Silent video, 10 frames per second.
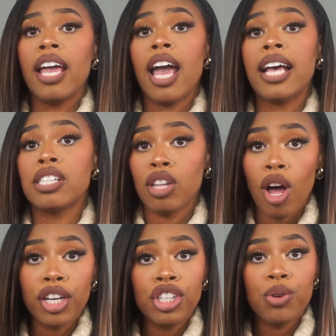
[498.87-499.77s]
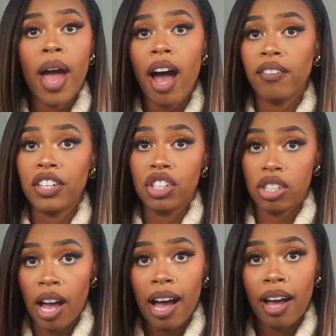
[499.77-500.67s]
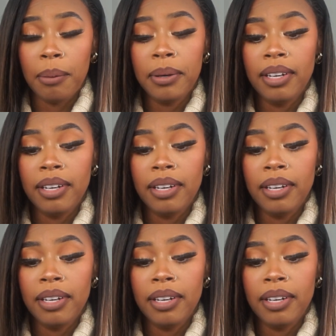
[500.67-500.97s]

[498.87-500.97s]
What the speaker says: as long as you have a job